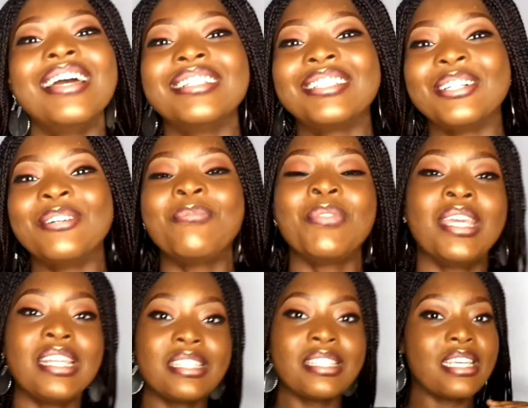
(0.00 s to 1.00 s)
So
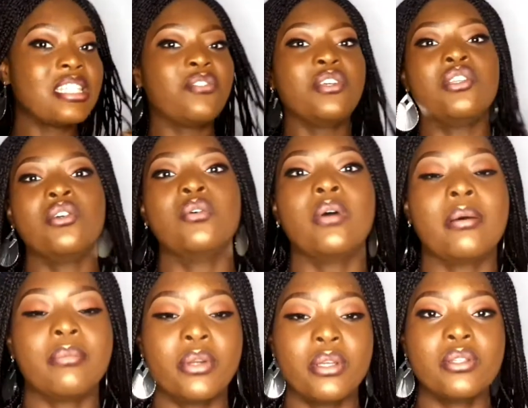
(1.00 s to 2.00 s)
in today's video
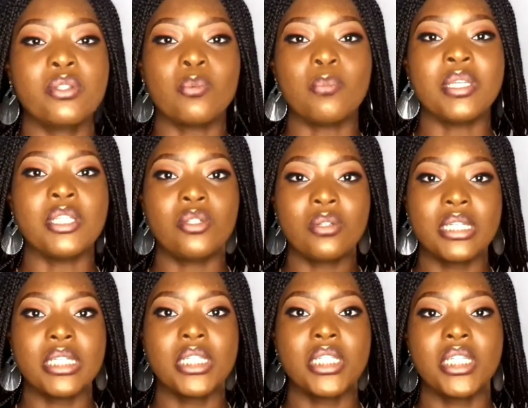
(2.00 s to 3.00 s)
I'm going to be
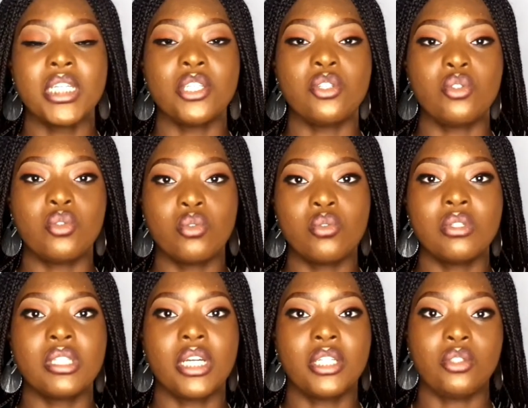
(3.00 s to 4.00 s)
doing a
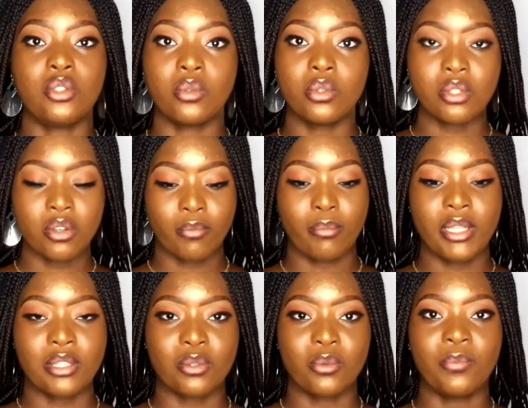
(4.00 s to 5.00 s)
do's and don'ts of med
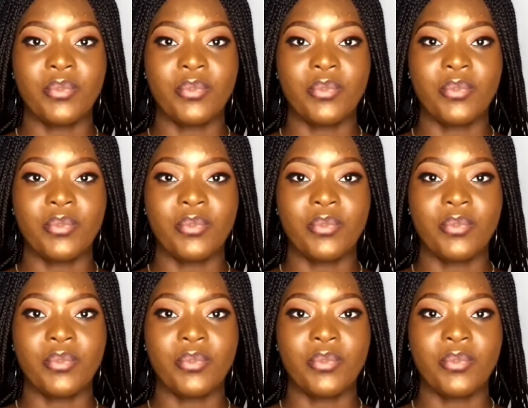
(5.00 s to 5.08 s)
school.